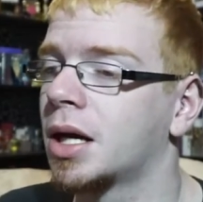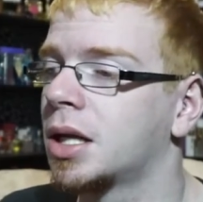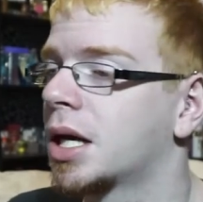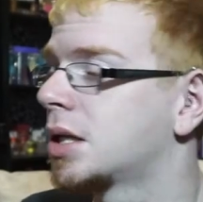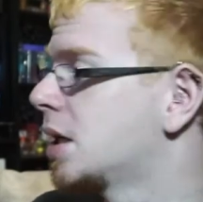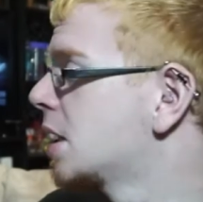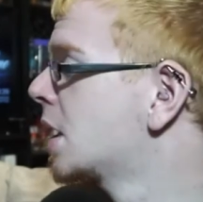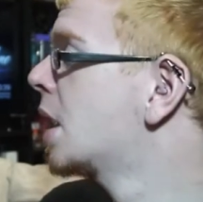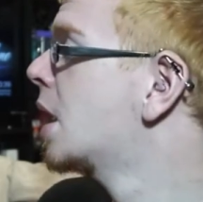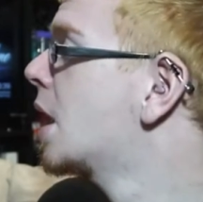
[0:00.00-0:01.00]

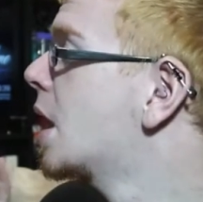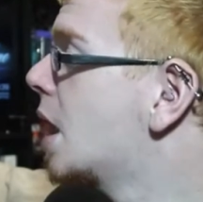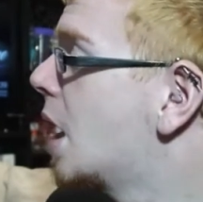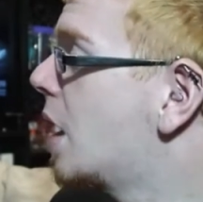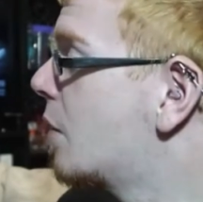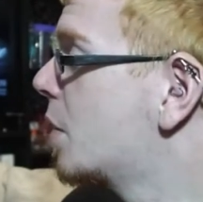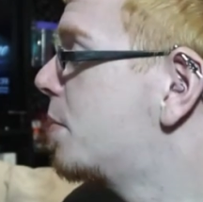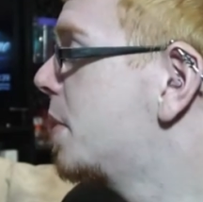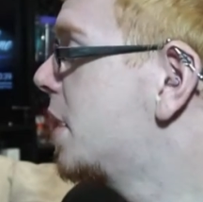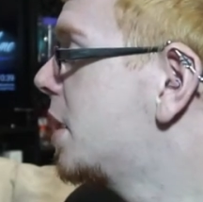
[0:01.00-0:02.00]
collecting, it
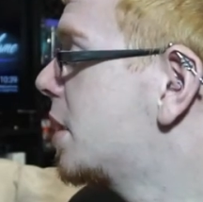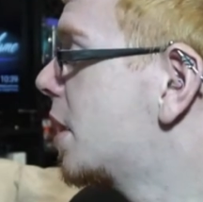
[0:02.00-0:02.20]
would be